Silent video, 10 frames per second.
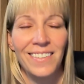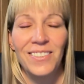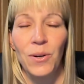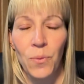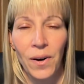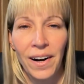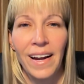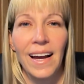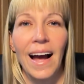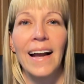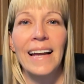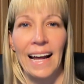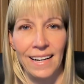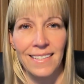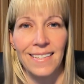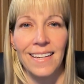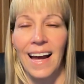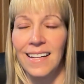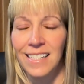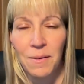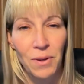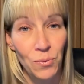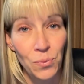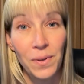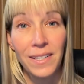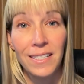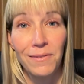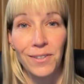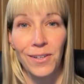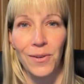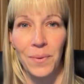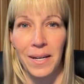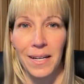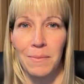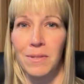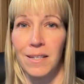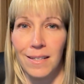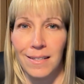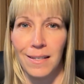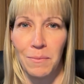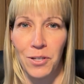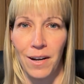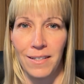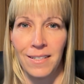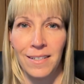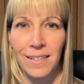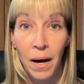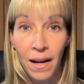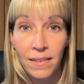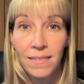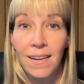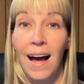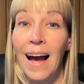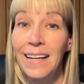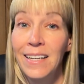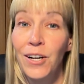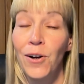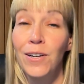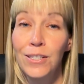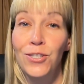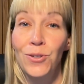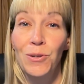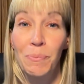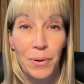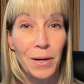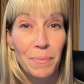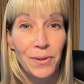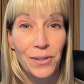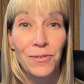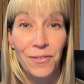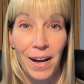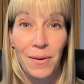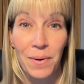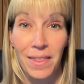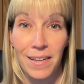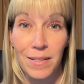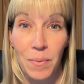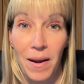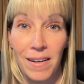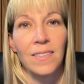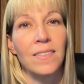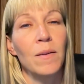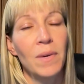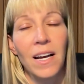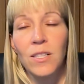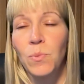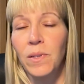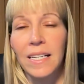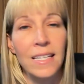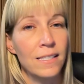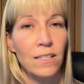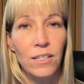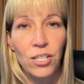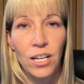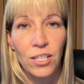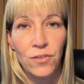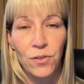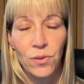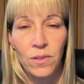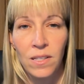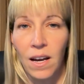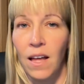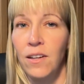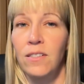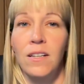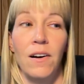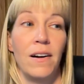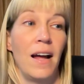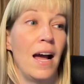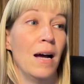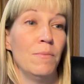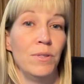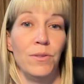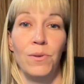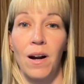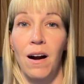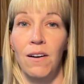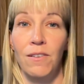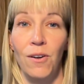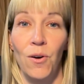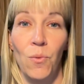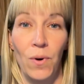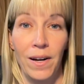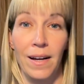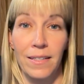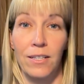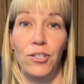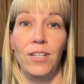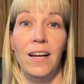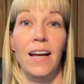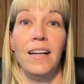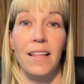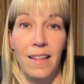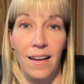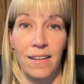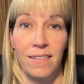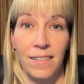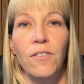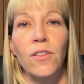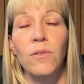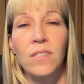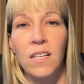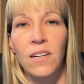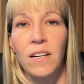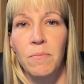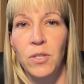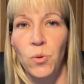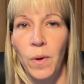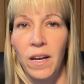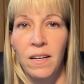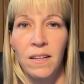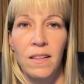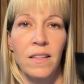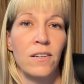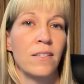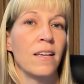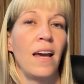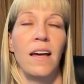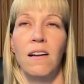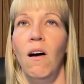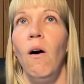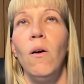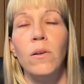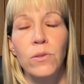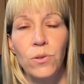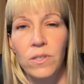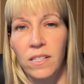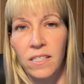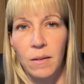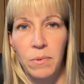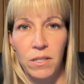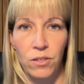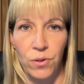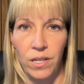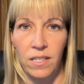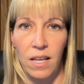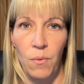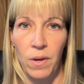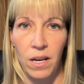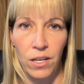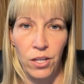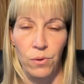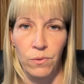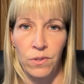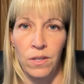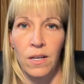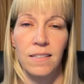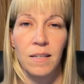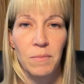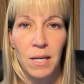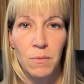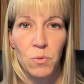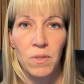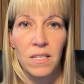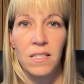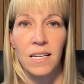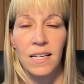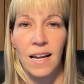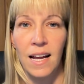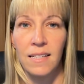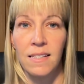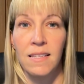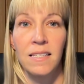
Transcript: Don't worry, I get it. Cats can be really difficult when it comes to this subject. But I'd encourage you to put up a good fight with this one. Some cats will easily change foods. Others are an absolute hard no, we're not touching anything. For those that are in between, there's again all sorts of tips and tricks that we can use. Sometimes we need to enhance the